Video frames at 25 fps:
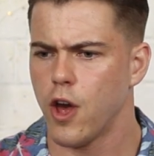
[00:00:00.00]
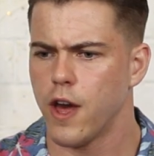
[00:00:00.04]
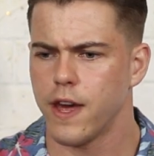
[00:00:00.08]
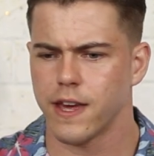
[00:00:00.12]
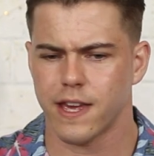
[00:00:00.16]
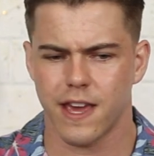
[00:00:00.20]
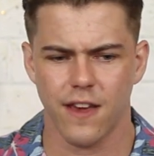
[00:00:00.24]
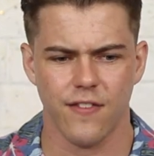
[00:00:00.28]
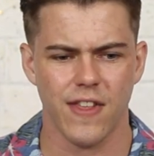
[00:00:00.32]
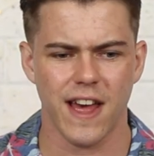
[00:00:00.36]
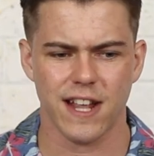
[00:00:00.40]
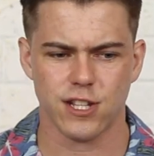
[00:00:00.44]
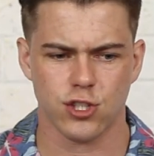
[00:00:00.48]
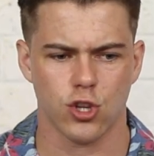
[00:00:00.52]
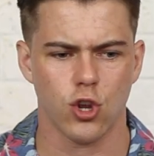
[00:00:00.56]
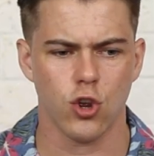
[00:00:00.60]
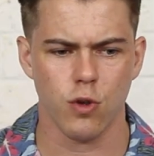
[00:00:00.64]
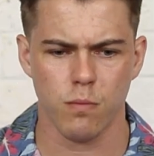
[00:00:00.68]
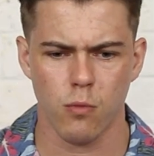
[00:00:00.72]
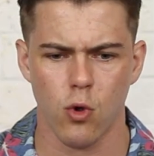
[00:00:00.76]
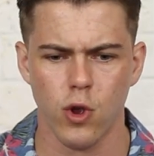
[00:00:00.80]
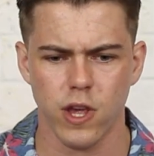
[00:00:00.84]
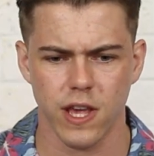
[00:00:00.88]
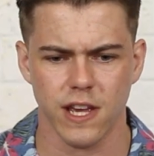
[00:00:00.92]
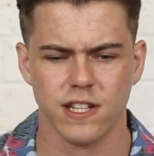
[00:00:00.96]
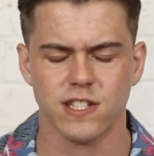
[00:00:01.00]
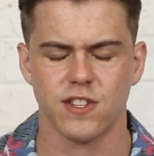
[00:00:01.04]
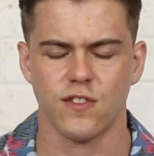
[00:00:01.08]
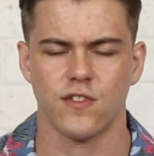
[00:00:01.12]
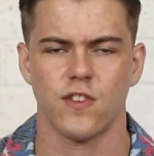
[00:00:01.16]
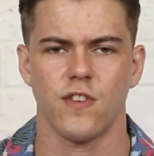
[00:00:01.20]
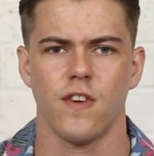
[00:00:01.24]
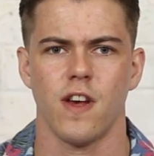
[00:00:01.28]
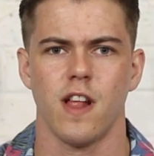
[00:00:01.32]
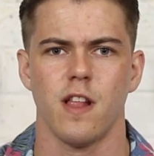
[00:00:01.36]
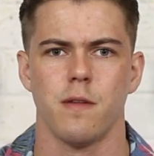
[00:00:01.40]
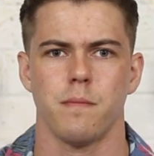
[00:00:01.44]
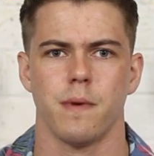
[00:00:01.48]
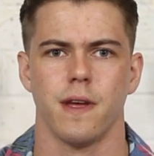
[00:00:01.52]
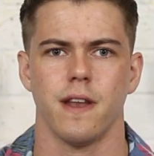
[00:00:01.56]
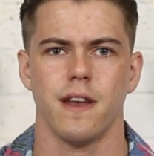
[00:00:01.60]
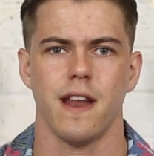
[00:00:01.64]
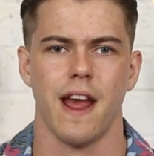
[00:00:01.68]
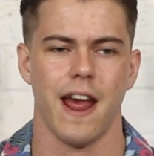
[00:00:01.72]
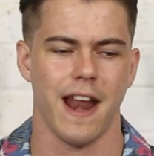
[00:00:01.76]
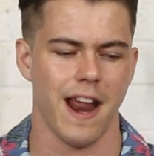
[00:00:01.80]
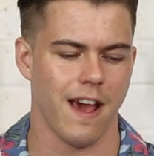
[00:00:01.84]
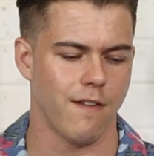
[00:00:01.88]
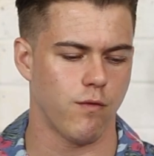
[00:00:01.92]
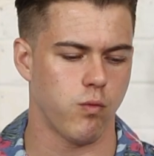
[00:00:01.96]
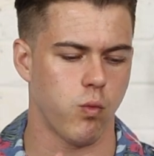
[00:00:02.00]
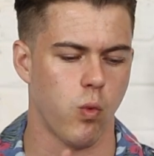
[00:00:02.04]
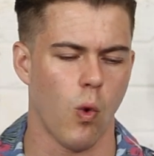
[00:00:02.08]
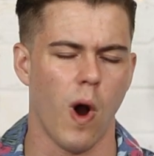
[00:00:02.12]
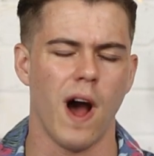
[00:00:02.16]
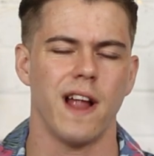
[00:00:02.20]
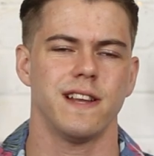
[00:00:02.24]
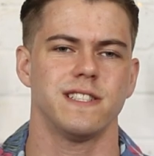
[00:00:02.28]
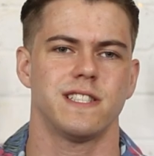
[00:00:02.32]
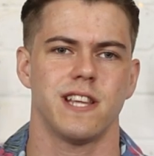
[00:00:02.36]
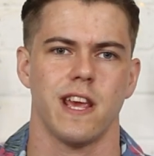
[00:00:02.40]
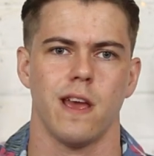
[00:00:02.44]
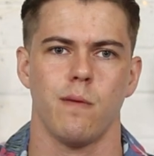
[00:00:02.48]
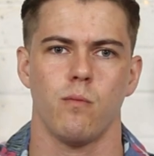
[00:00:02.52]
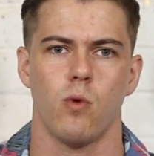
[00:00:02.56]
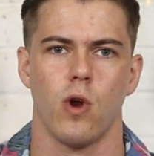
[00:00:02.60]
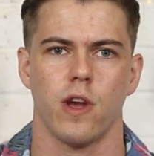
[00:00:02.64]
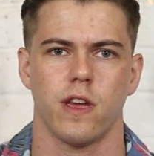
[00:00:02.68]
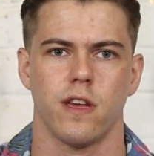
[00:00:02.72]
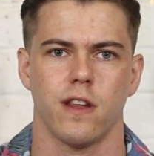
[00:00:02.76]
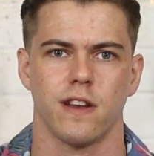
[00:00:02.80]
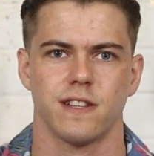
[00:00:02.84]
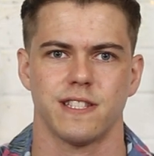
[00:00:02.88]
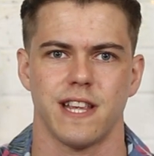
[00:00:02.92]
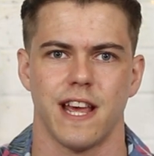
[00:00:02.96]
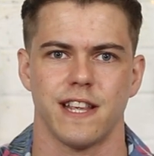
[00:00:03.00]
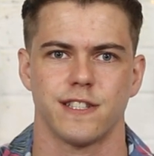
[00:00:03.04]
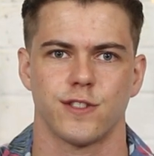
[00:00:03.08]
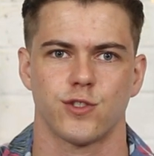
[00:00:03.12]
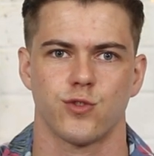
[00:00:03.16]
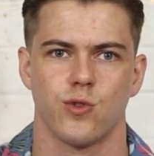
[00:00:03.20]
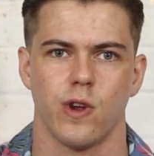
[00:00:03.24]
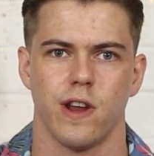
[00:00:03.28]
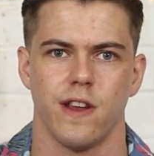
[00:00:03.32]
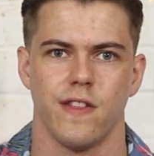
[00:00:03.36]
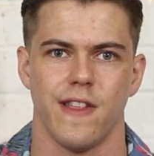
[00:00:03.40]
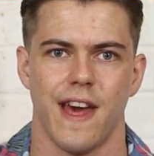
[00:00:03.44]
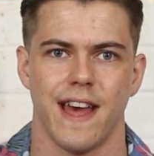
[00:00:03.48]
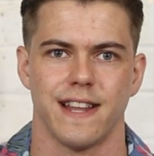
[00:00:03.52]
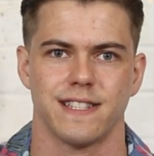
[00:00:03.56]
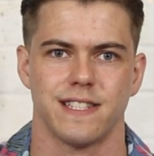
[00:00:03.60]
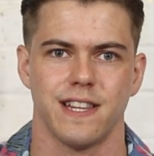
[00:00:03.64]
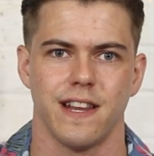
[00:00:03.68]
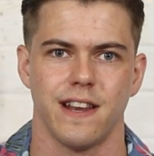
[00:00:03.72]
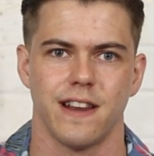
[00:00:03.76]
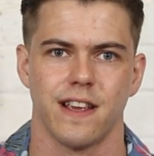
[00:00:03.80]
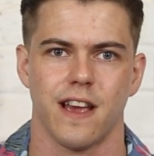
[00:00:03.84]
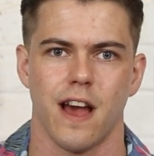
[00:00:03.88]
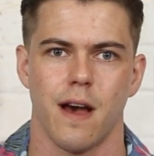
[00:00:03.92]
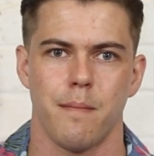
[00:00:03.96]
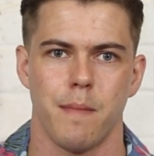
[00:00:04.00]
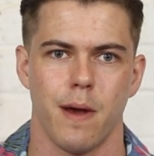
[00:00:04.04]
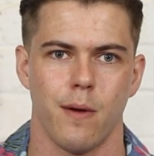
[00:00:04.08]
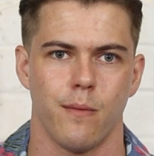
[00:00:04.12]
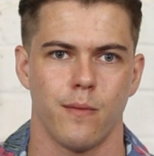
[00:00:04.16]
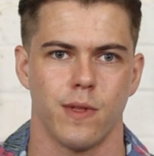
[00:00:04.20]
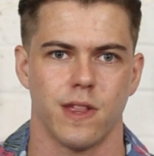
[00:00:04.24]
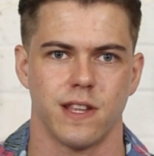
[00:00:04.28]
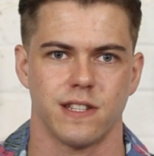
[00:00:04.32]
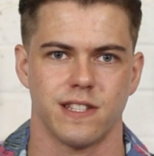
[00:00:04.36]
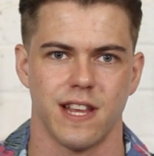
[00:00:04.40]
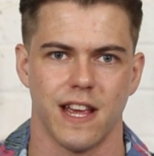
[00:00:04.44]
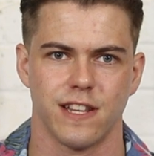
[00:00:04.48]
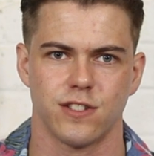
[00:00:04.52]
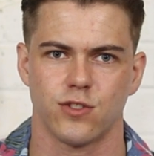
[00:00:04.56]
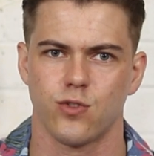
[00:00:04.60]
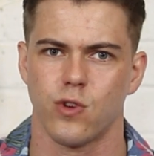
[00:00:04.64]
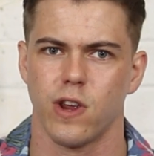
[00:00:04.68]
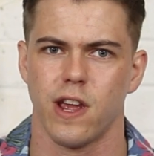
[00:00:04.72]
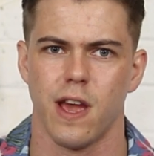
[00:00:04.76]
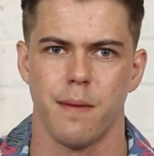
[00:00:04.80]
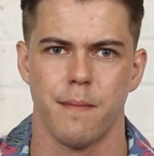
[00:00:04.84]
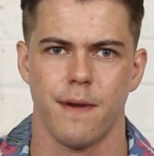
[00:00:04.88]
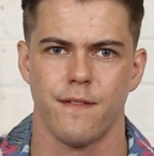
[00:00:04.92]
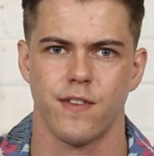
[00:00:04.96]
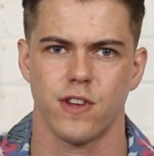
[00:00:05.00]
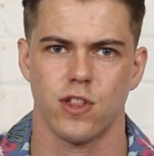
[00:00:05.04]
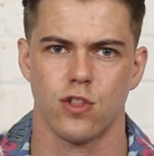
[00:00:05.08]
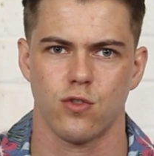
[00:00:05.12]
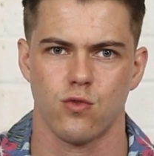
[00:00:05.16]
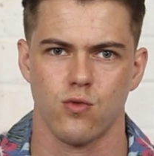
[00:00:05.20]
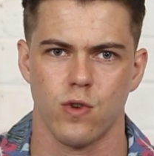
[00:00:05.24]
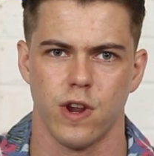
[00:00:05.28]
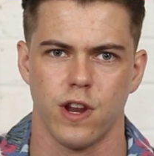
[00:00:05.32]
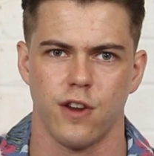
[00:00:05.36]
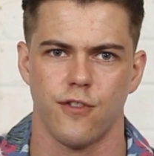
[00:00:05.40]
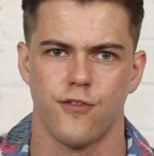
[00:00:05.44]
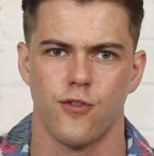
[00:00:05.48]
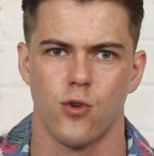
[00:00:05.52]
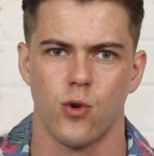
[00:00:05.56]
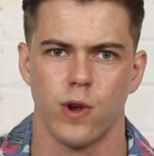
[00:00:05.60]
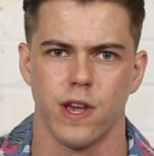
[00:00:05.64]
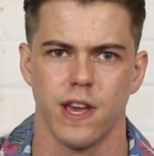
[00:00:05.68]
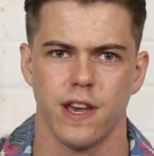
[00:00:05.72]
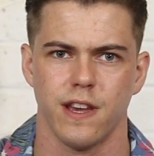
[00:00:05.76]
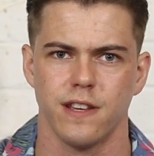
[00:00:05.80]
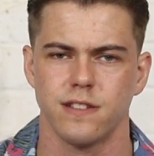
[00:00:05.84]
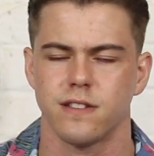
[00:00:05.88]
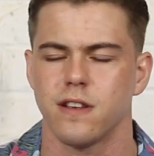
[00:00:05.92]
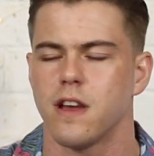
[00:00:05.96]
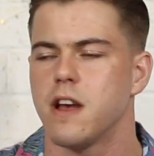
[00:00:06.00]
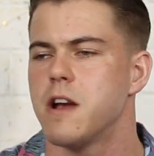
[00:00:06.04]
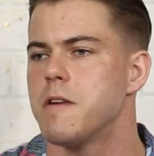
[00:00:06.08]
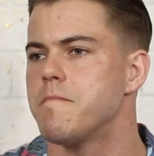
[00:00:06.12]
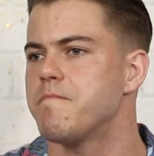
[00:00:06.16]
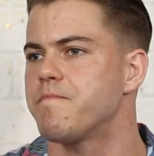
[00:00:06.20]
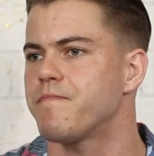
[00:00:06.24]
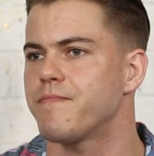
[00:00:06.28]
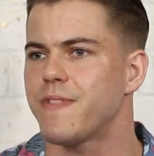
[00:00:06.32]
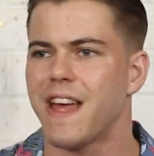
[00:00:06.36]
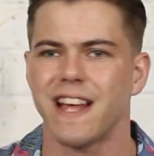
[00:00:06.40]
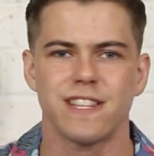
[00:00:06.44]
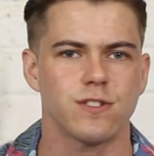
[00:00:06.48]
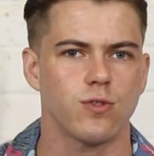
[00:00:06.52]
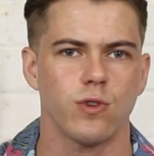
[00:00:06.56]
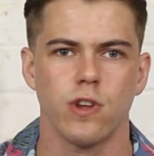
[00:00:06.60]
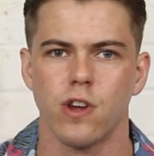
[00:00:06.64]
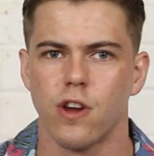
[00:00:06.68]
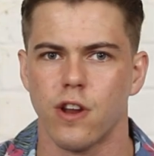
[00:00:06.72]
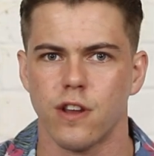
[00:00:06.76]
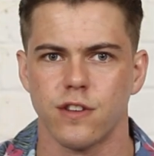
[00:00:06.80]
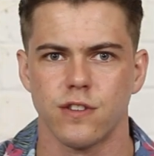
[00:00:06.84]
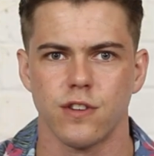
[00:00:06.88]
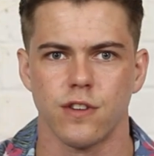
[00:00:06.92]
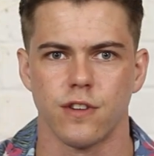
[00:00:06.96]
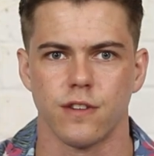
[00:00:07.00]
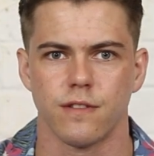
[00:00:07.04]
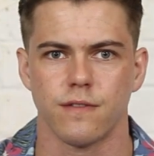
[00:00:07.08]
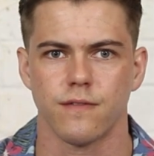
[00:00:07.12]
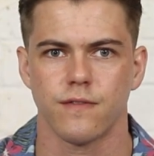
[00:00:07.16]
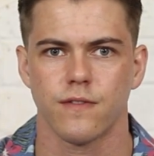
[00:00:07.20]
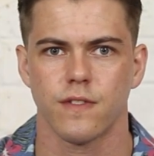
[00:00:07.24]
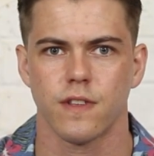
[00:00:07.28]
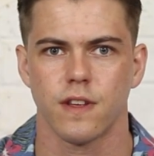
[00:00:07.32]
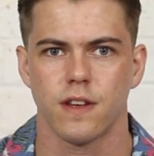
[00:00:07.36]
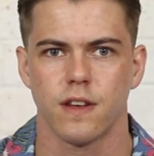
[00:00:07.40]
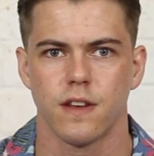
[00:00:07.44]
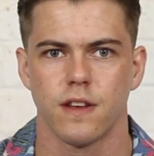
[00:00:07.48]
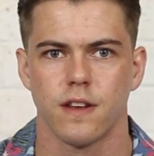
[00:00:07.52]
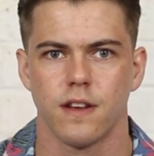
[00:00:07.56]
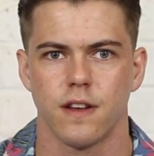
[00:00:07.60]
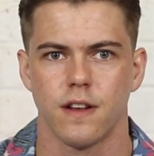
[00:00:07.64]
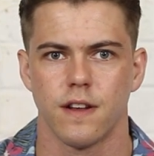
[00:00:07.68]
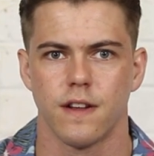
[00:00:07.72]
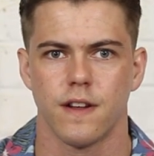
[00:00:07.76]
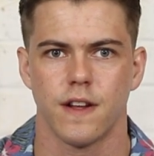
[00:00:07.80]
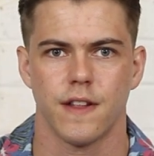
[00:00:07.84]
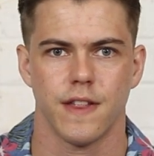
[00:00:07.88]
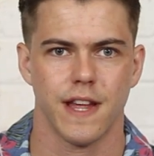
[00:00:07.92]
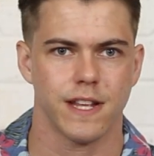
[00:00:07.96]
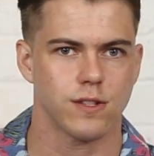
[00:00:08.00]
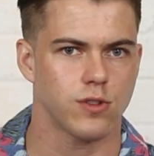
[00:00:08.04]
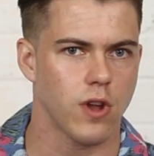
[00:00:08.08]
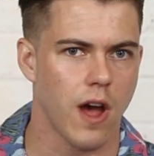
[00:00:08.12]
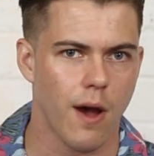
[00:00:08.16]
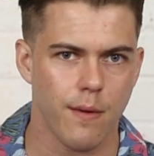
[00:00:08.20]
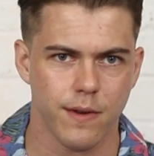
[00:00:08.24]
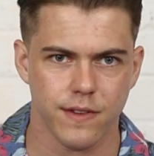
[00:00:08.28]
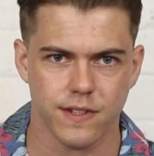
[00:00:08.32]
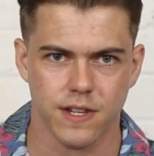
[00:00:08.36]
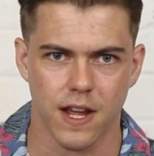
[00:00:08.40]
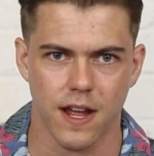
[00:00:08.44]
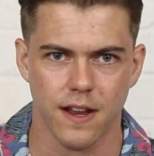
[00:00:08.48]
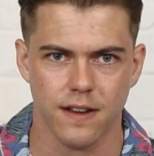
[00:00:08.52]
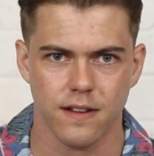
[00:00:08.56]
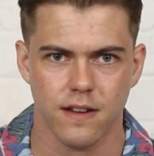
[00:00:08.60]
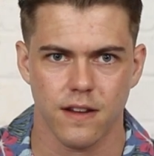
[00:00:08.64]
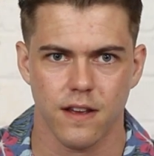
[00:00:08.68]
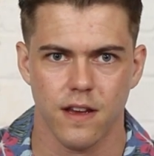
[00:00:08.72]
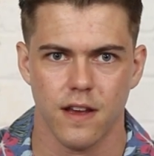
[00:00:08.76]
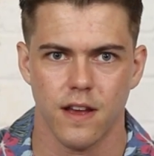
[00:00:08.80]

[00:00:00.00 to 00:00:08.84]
Give that 2 more years of development and have one team working on Assassin's Creed and that's it, and come up with an Assassin's Creed game every 3 to 4 years. That's all you got to do. That's what I would have done.